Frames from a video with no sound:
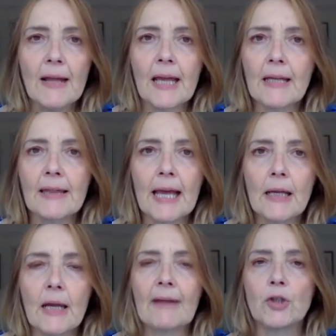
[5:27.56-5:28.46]

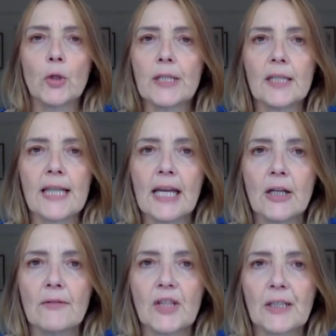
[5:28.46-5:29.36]
they have choices. They
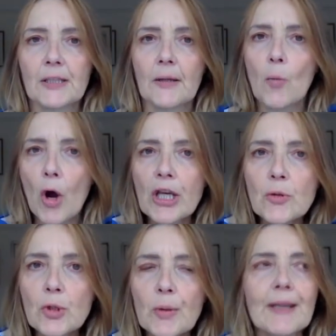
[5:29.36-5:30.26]
could have done something. Why are
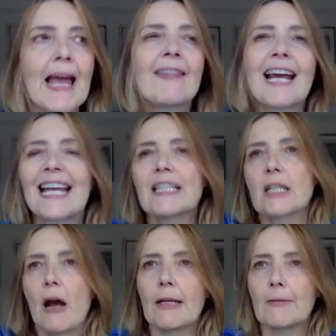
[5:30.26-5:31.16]
you doing that? And that gets
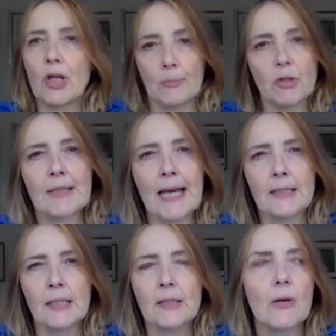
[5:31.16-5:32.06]
kind of, I'm using that
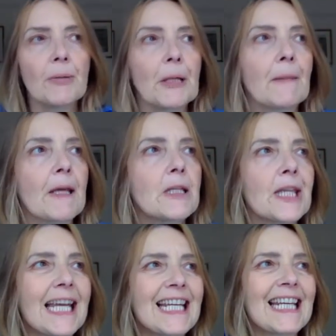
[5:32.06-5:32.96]
as an example again.
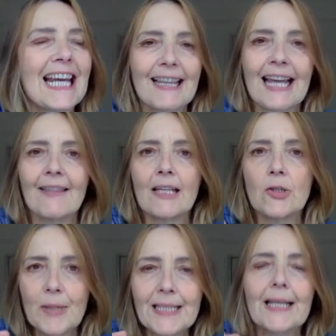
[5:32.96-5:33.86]
They get that and they
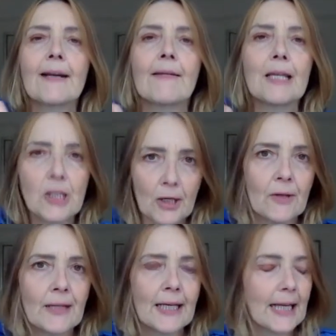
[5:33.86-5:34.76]
twist that and they
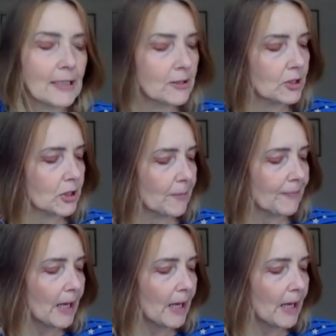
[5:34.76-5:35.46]
turn that against you.